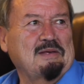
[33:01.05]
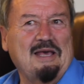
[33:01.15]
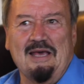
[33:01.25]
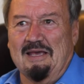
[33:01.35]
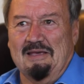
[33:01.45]

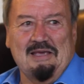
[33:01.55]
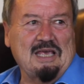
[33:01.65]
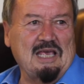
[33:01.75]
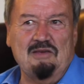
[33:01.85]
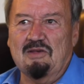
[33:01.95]
Heck,
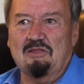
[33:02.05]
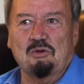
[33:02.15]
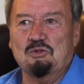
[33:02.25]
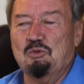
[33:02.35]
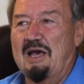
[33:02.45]
even
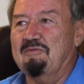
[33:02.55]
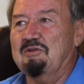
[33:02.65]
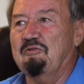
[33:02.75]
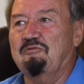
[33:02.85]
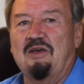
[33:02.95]
those who have
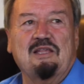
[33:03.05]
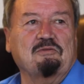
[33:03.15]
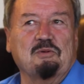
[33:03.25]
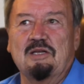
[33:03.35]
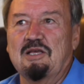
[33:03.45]
no faith or
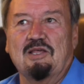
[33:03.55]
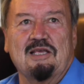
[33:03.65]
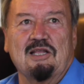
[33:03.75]
religion